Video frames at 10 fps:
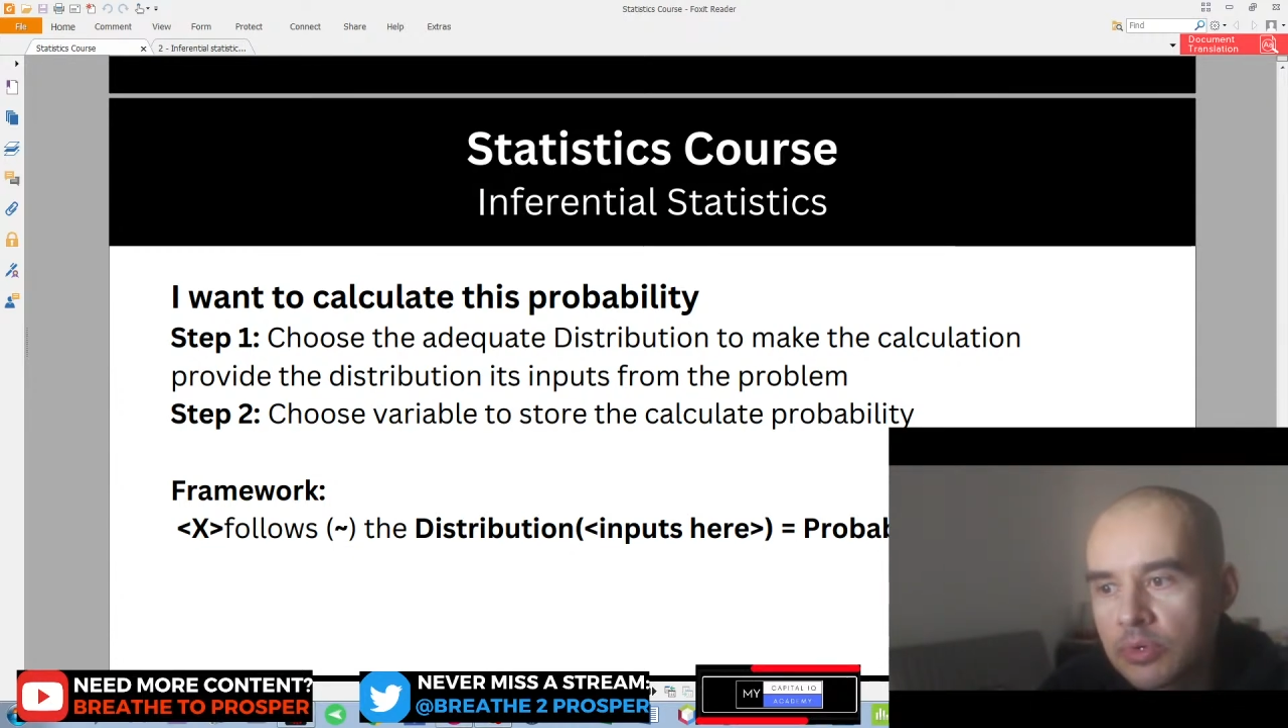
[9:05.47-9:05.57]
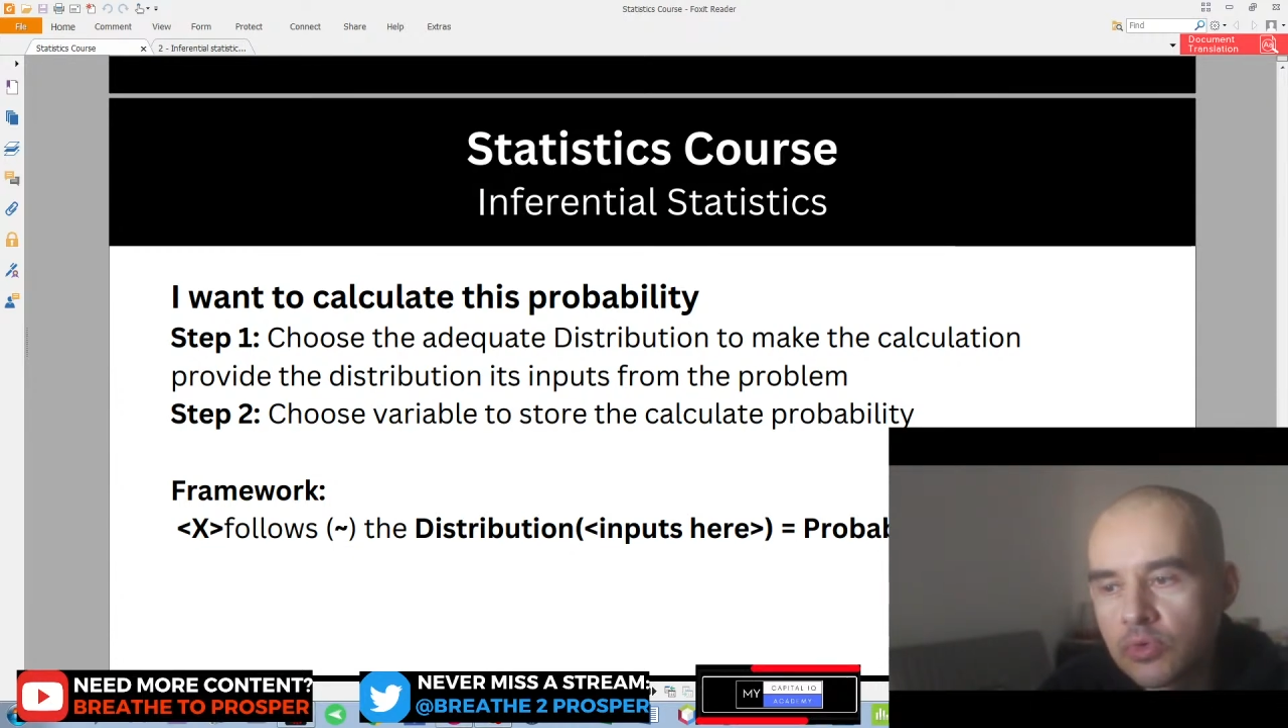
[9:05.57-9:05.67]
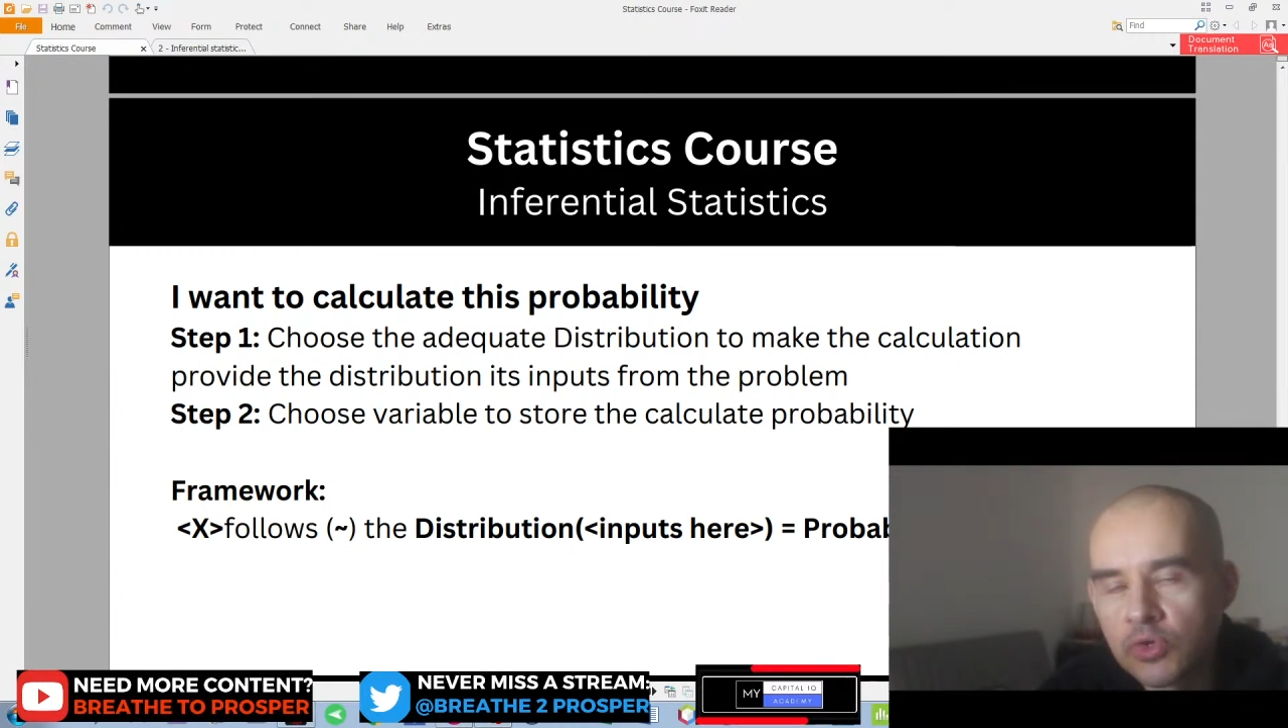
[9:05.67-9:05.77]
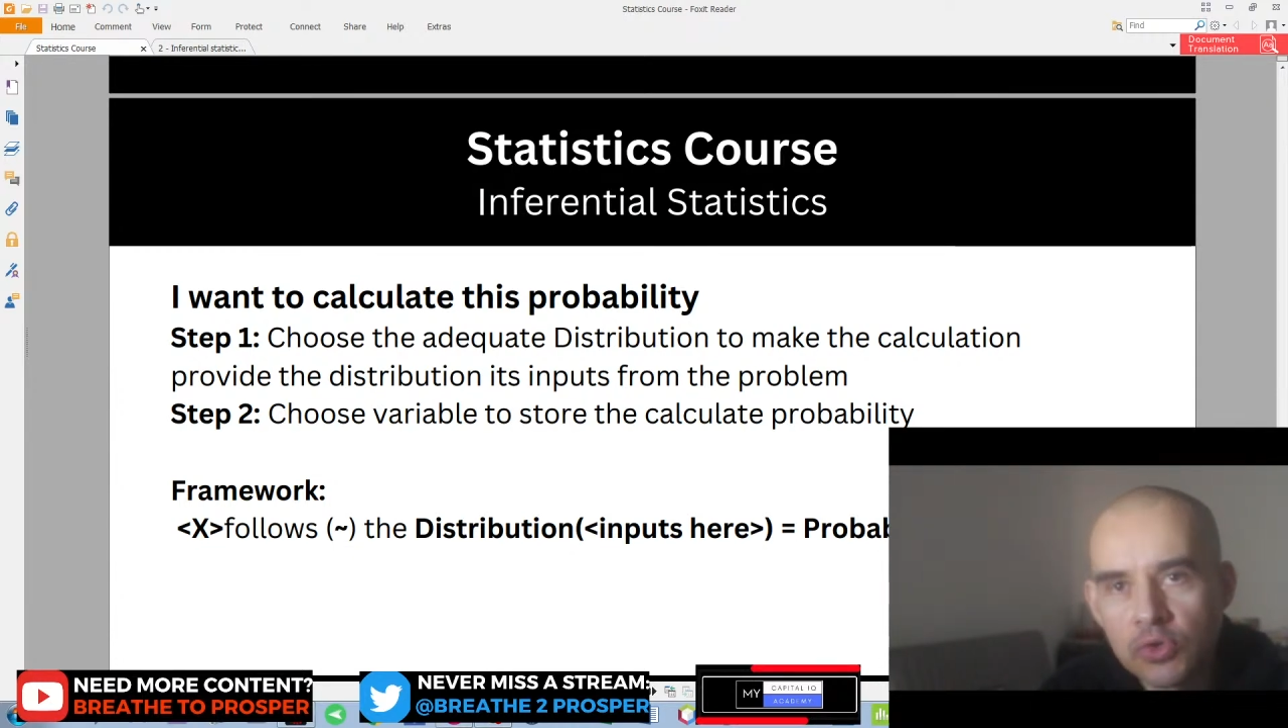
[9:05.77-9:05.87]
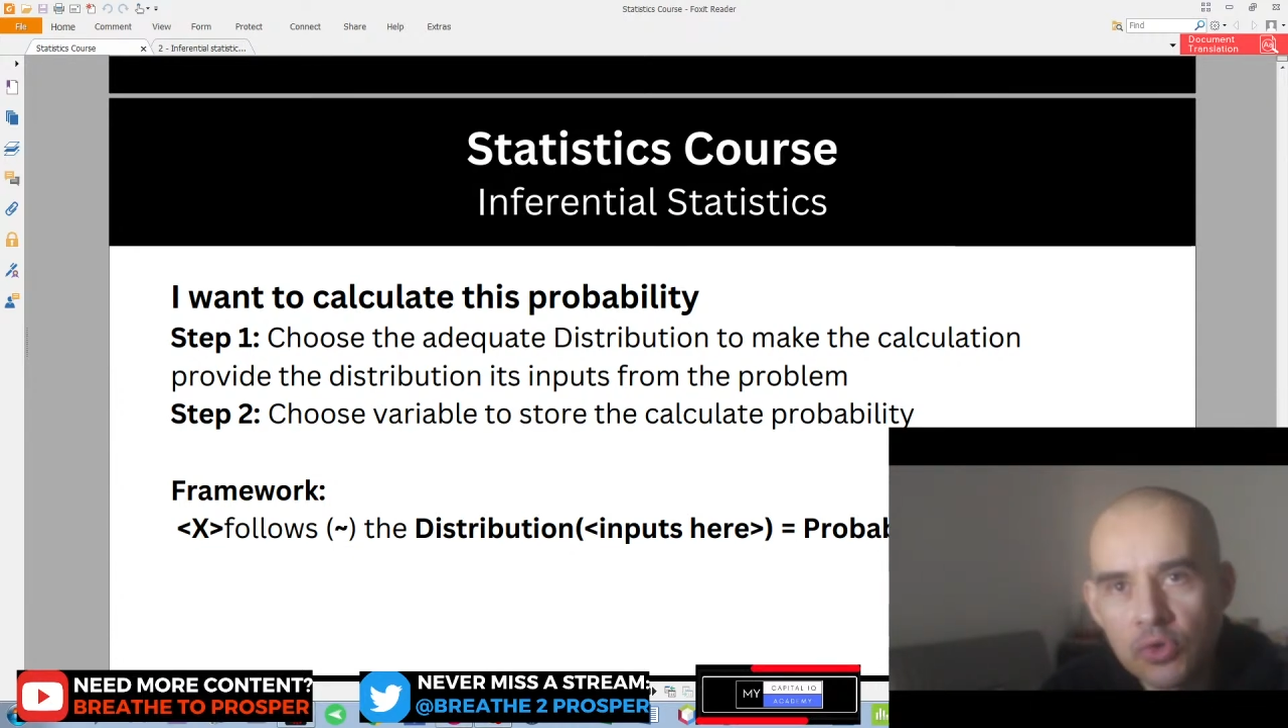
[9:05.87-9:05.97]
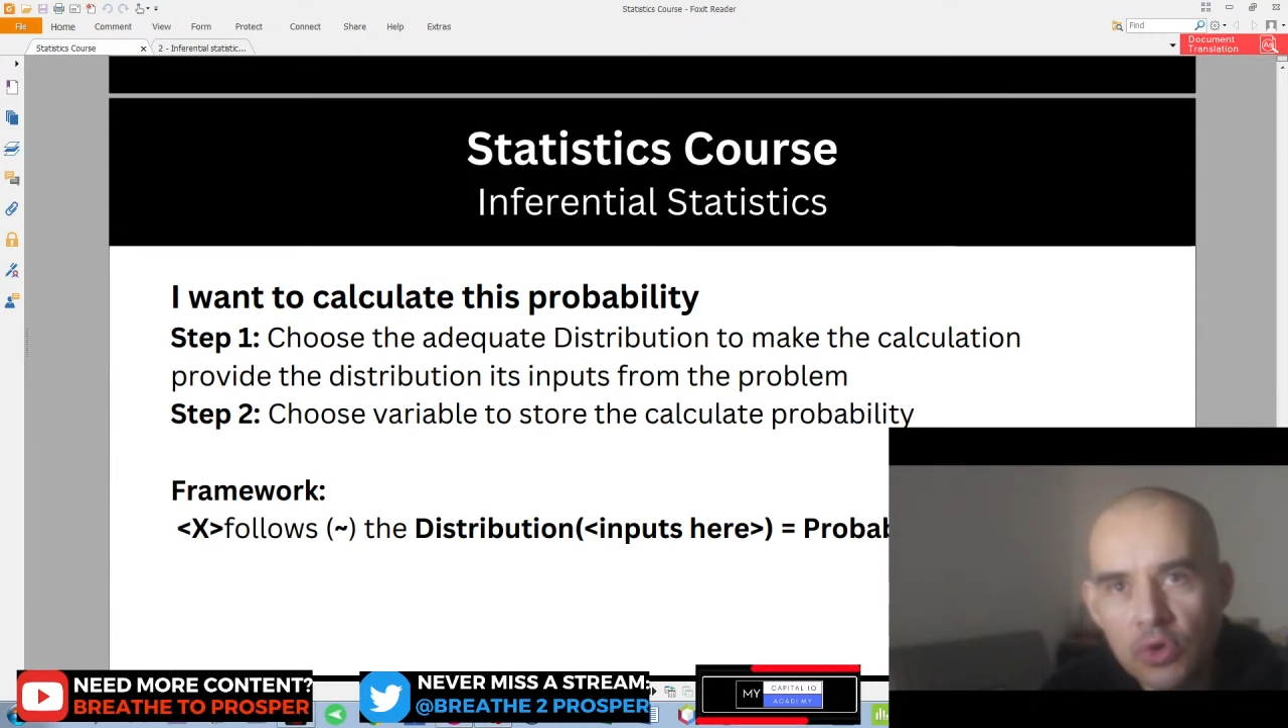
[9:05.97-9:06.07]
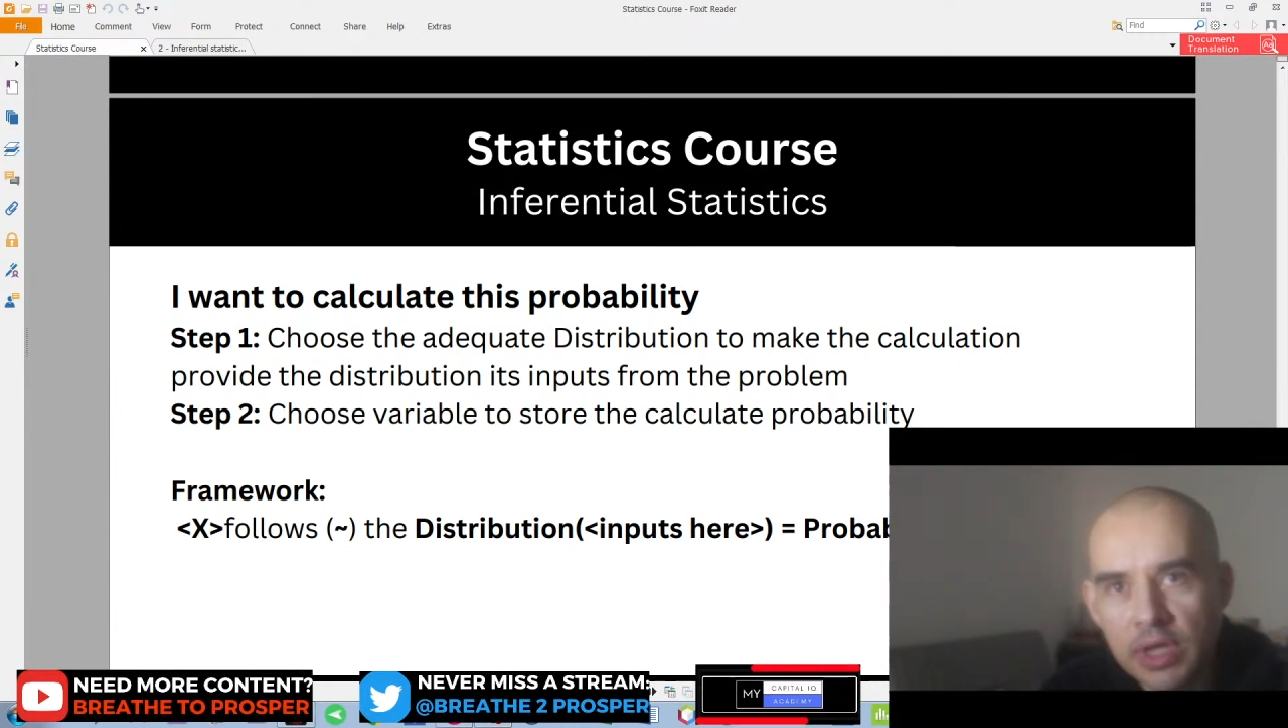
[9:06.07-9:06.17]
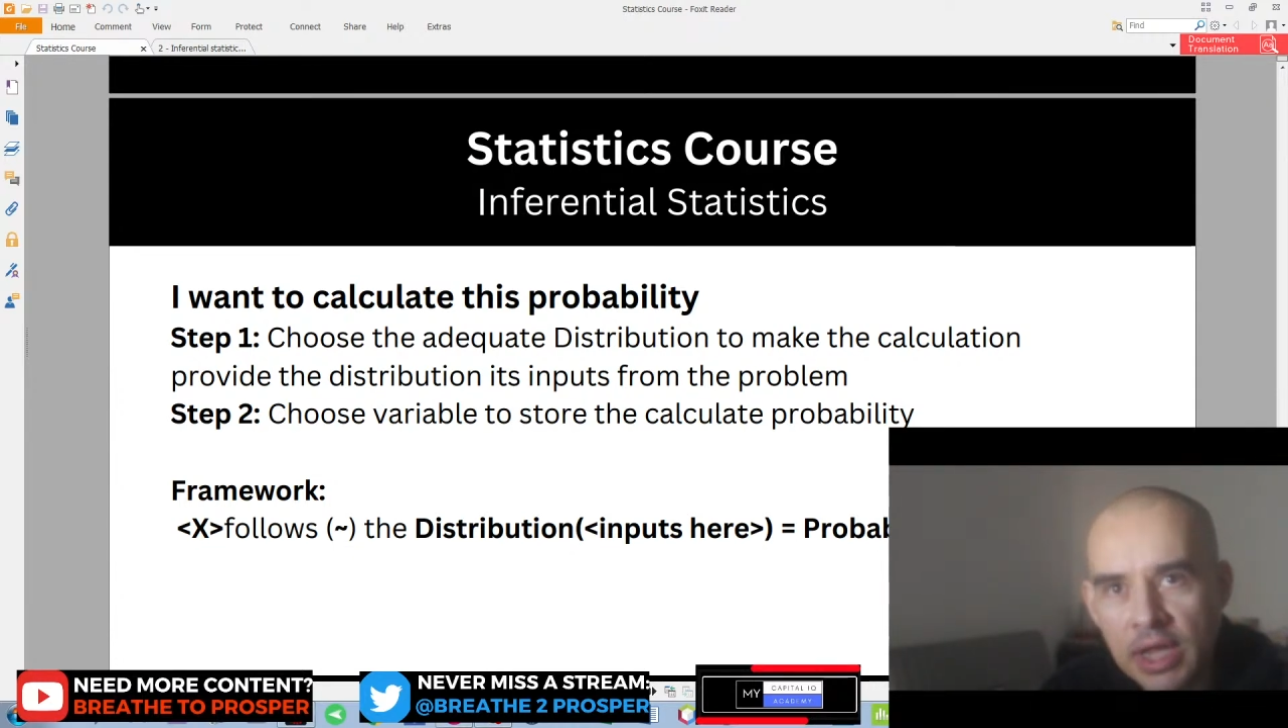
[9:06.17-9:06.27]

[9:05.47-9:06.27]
to store the